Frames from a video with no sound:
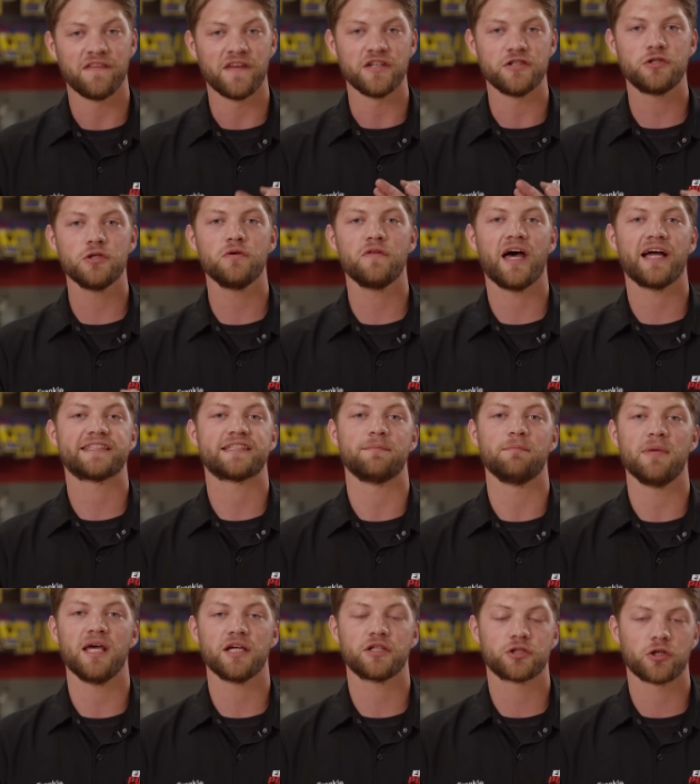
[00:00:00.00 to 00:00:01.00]
And they do that to
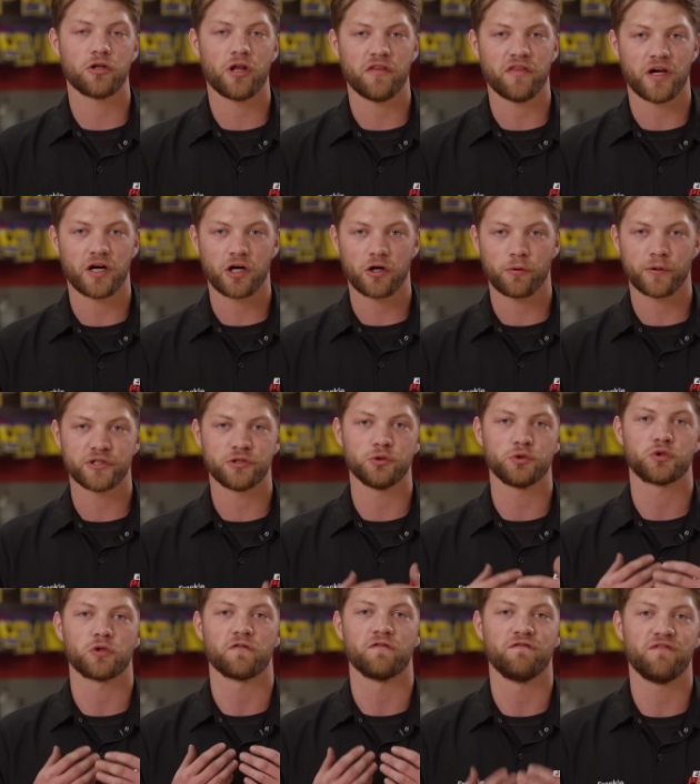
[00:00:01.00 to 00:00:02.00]
make sure that they're going
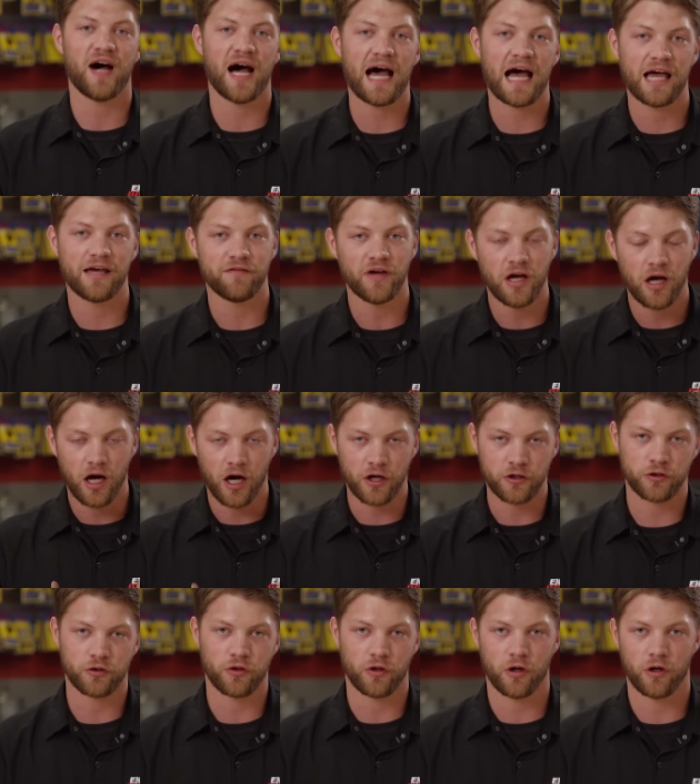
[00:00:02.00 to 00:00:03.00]
to survive
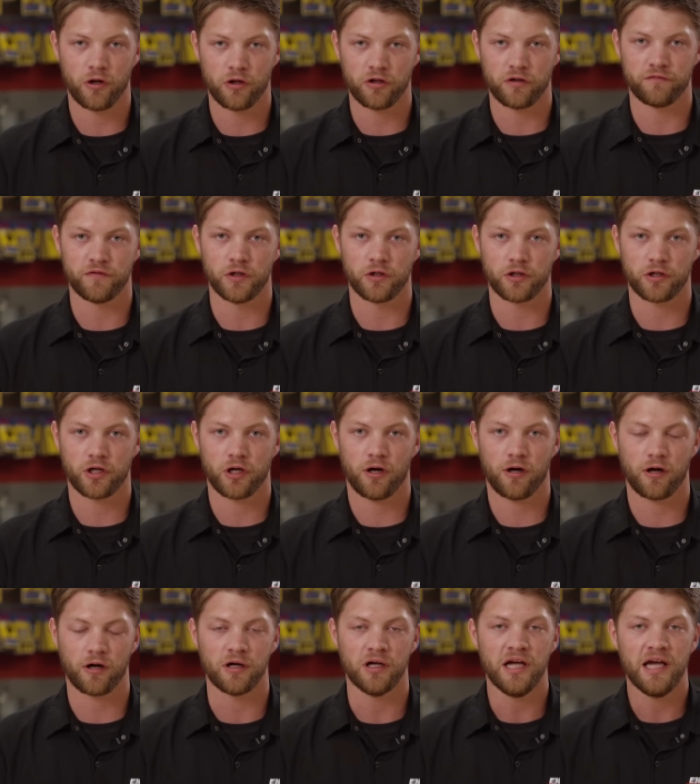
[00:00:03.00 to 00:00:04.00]
under the hood of your
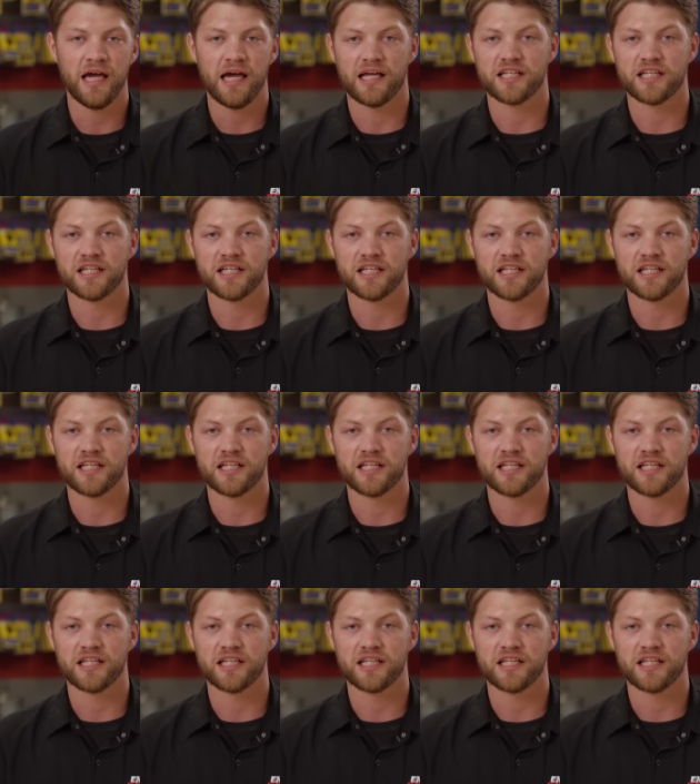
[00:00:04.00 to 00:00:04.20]
car.